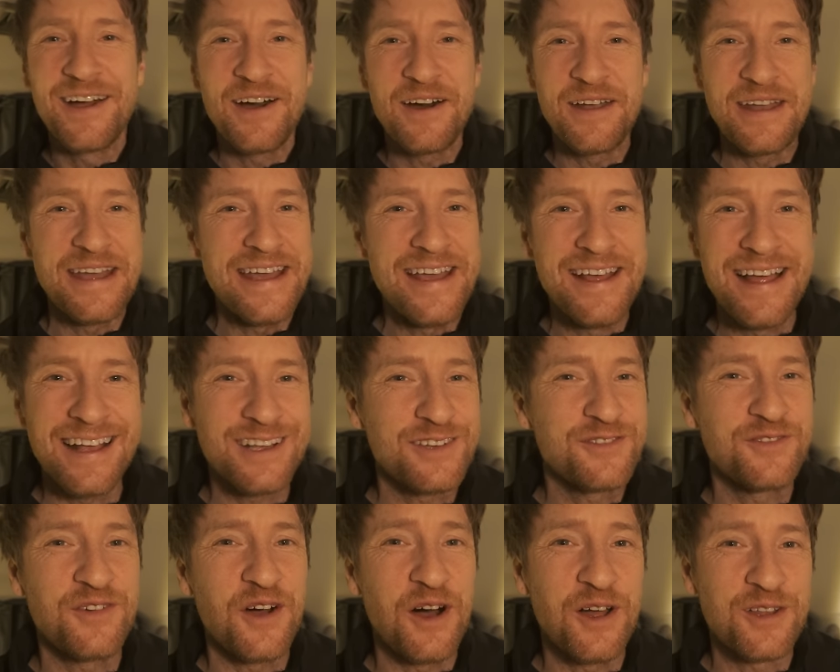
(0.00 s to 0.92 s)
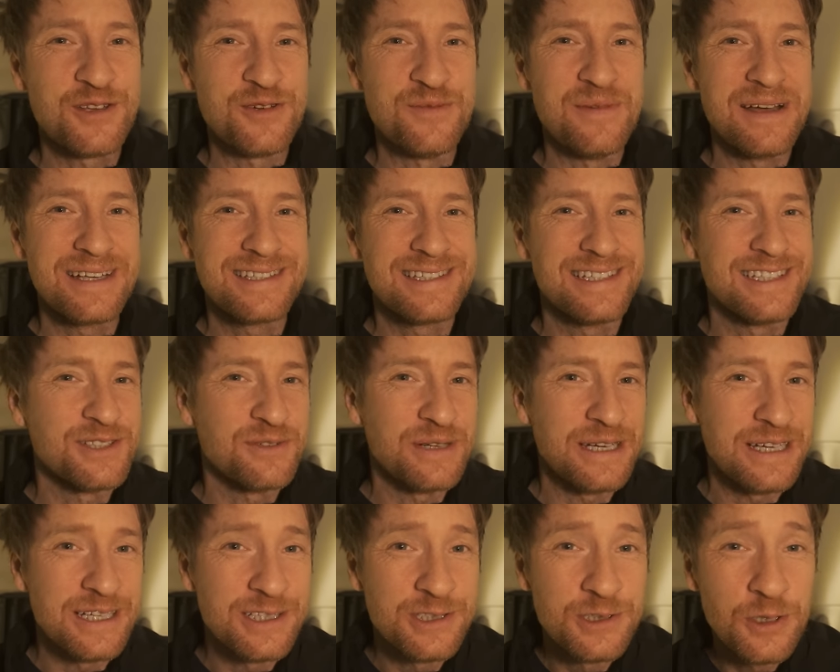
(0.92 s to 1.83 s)
can't eat, that's far too messy to
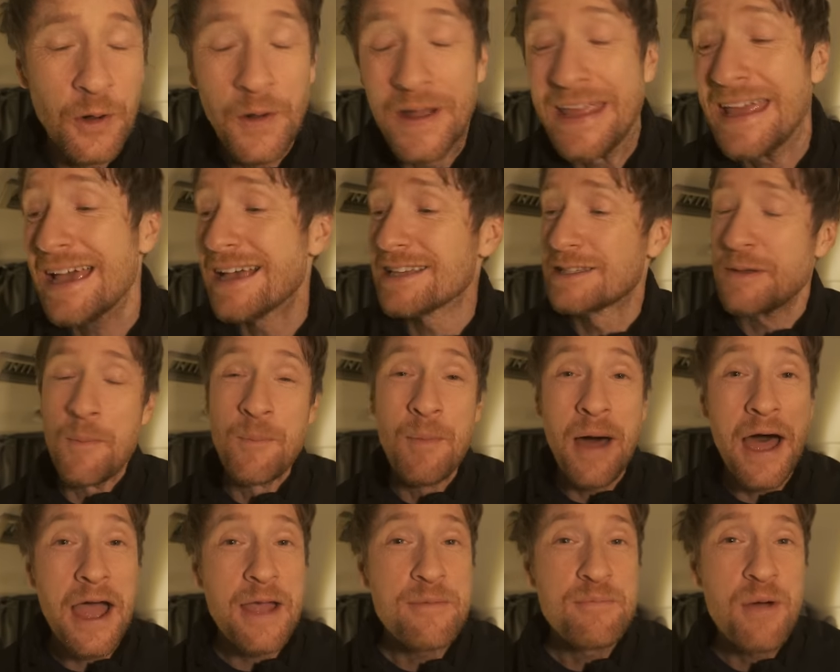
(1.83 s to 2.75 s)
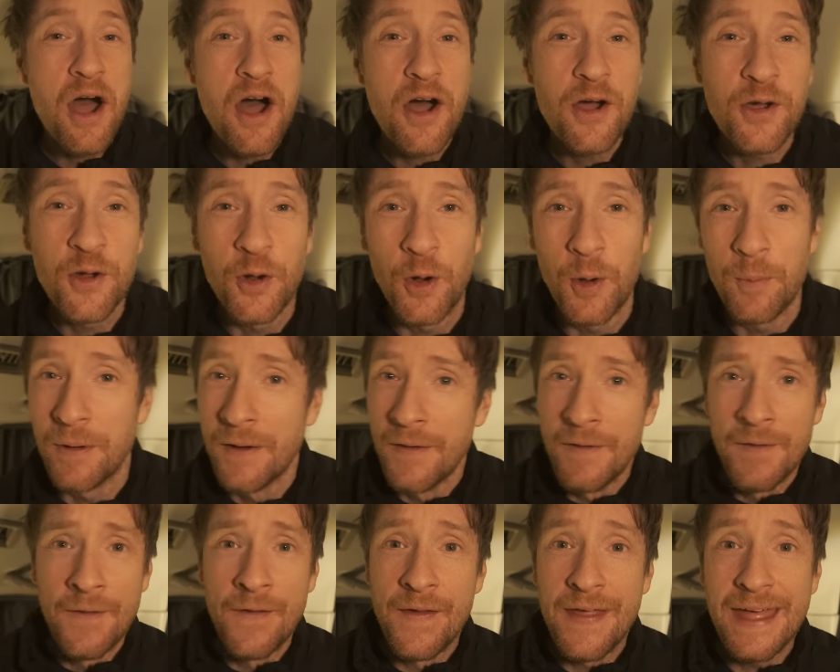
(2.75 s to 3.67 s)
eat and talk. Yes, my park up,
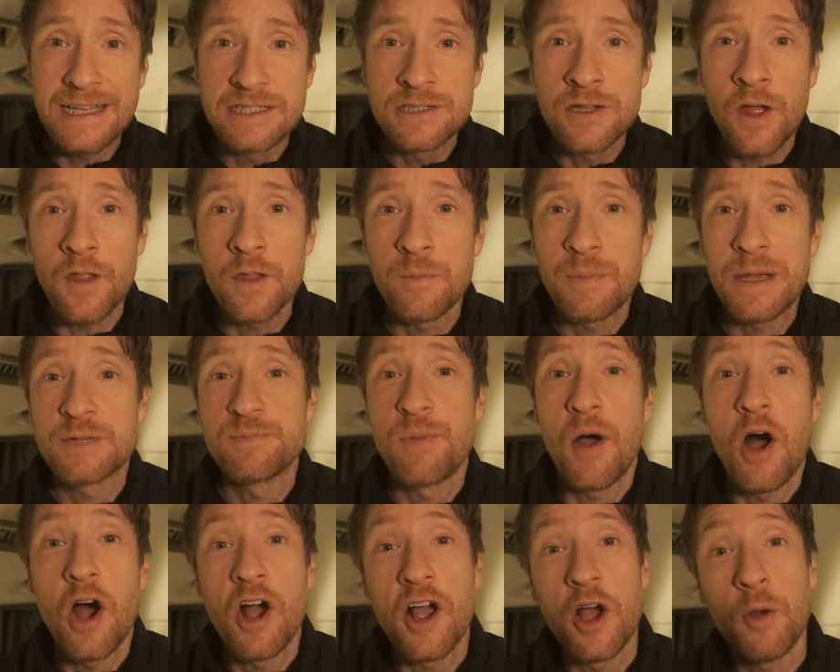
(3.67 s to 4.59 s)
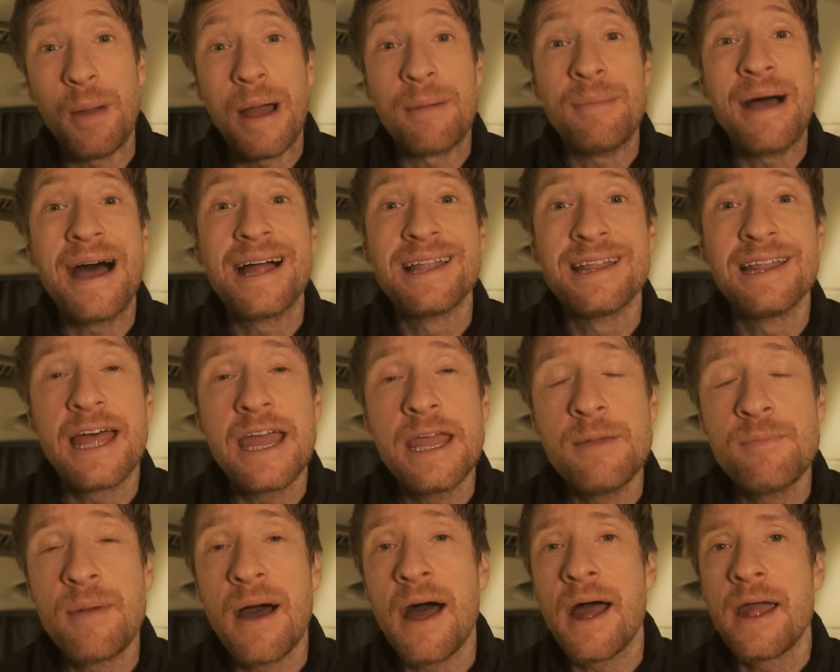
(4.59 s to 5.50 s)
it's not the best park up. I'm at a
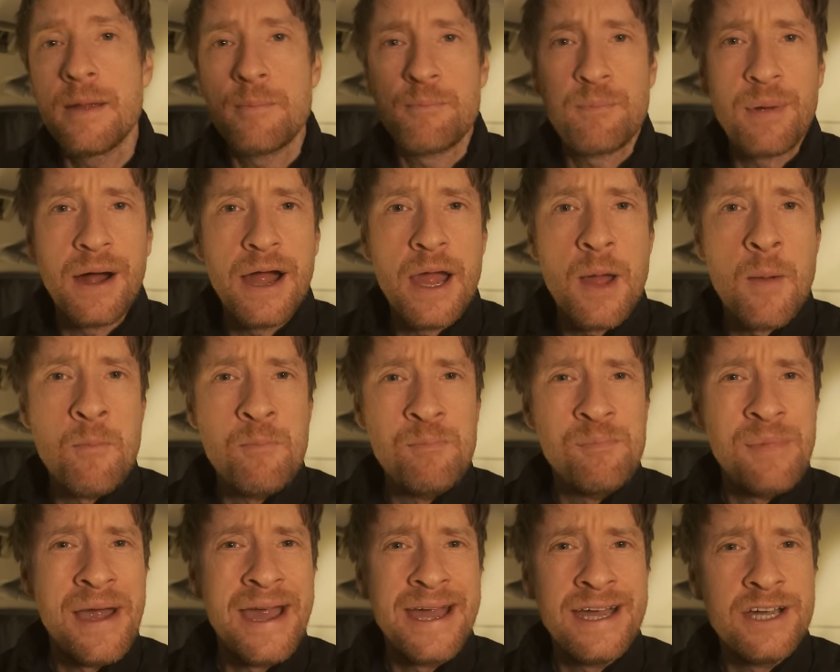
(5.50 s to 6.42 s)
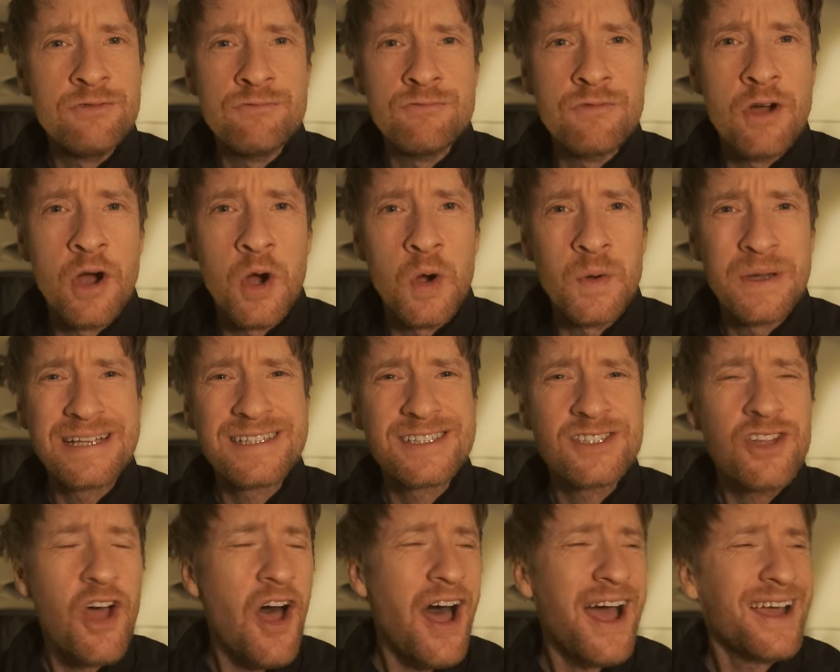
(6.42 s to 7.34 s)
lay-by by a main road.
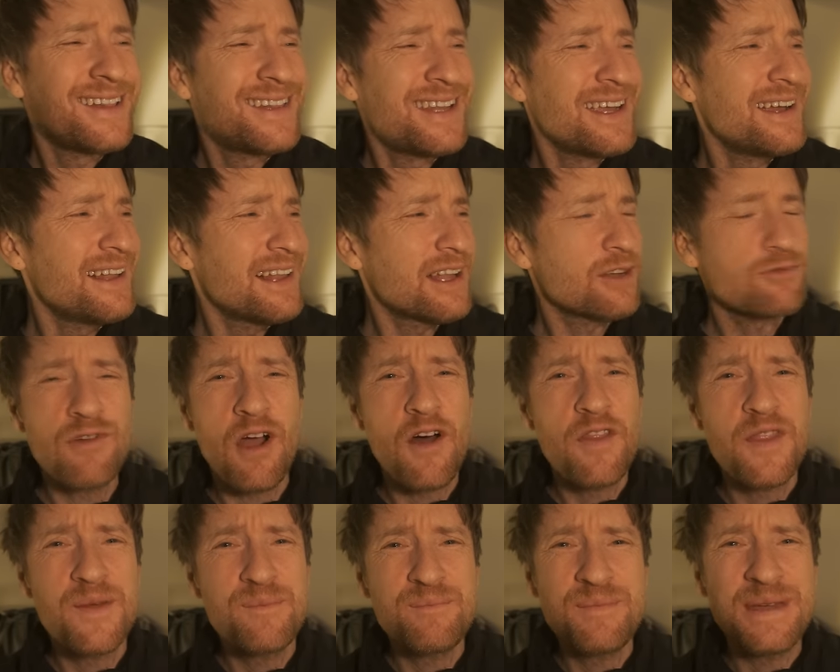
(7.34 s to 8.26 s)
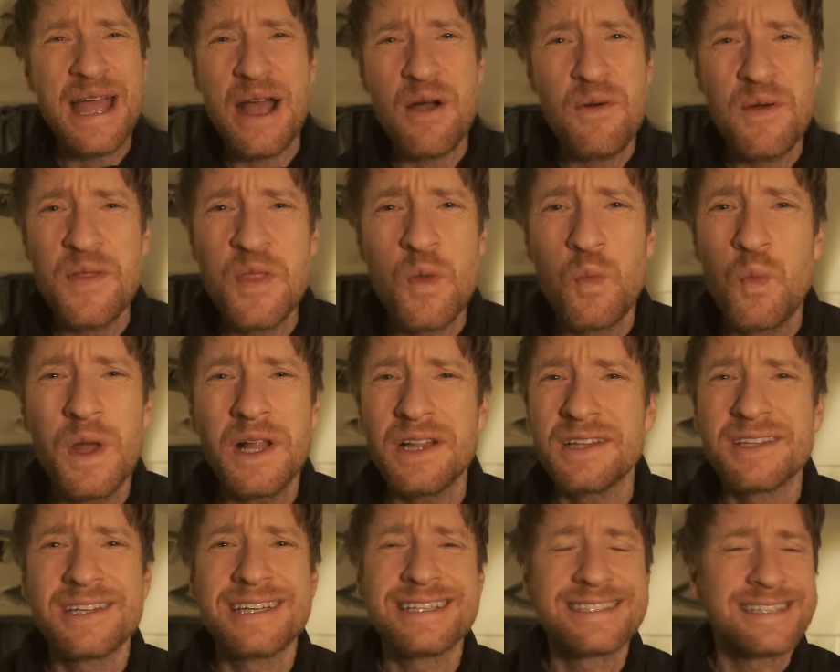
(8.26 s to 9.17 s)
It's not ideal, I'd rather be out in the
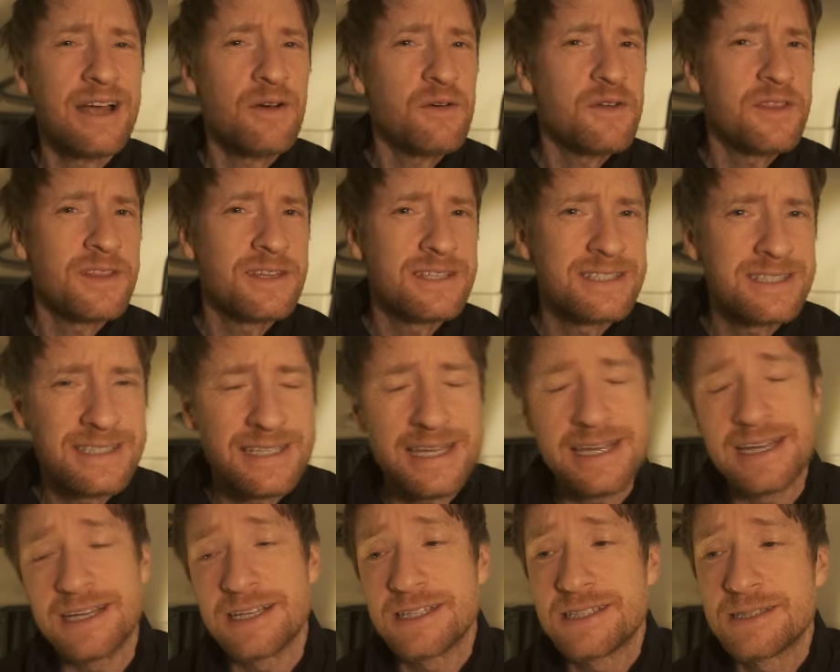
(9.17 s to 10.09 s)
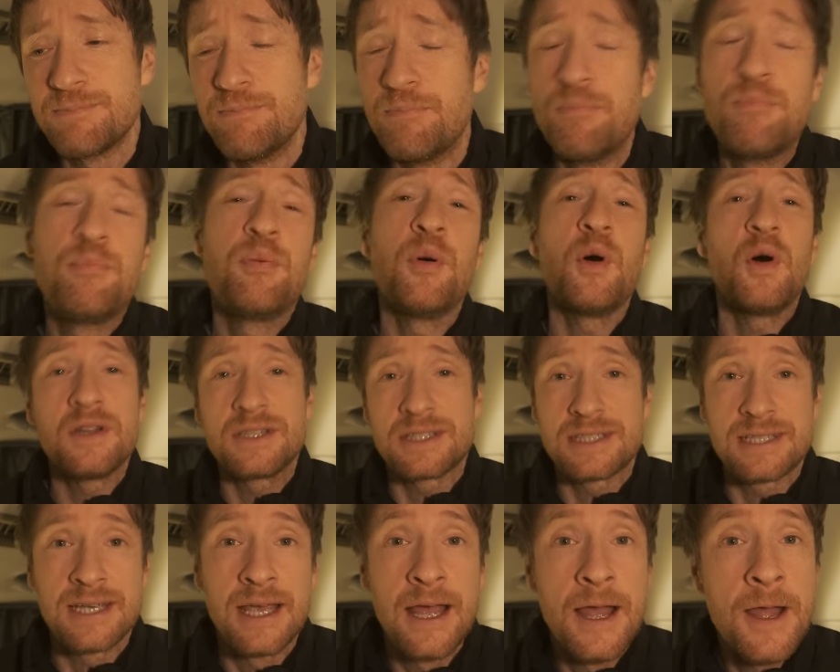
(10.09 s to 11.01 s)
wilderness, out in the sticks,
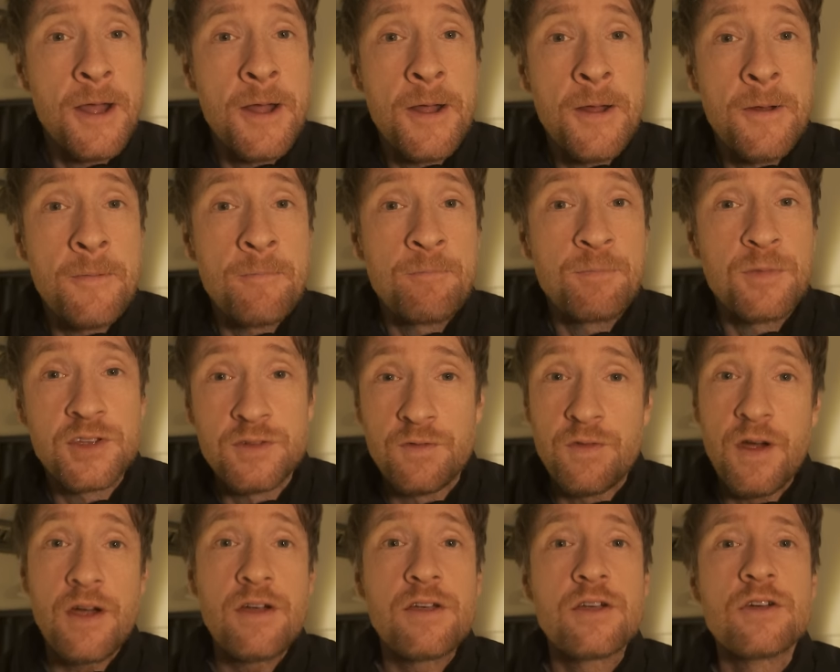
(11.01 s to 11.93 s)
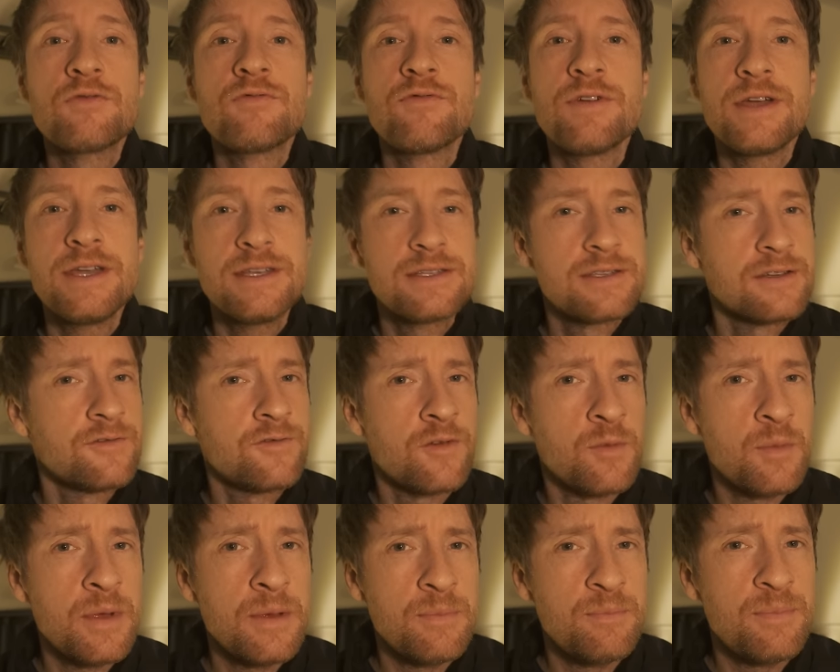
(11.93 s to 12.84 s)
but there's a very good reason
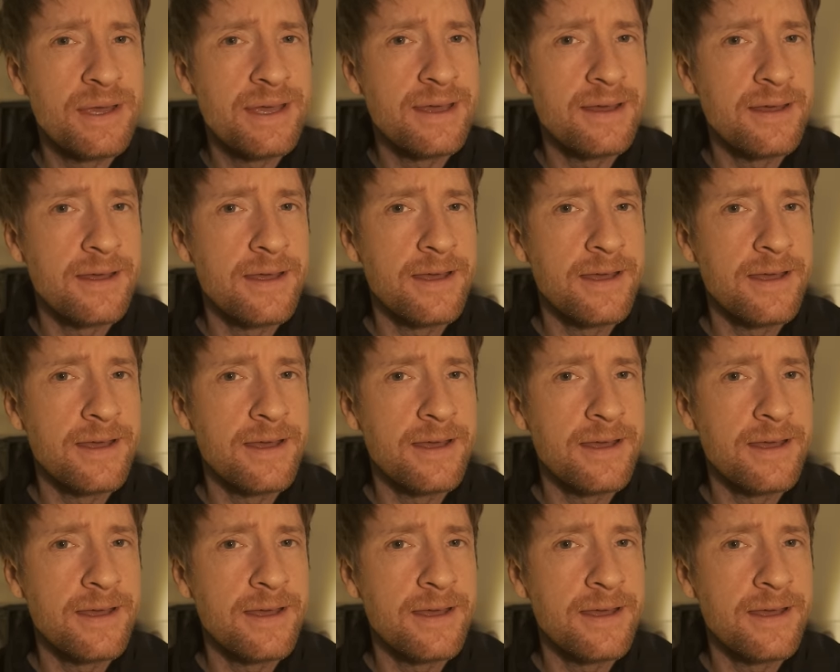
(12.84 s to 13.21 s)
for me being